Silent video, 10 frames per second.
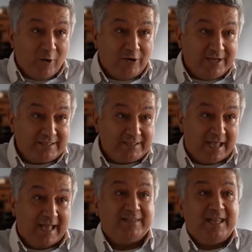on it
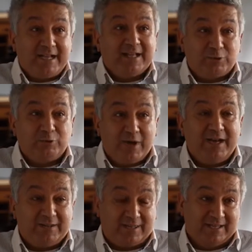and they can't do
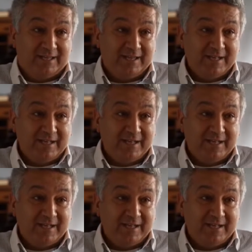anything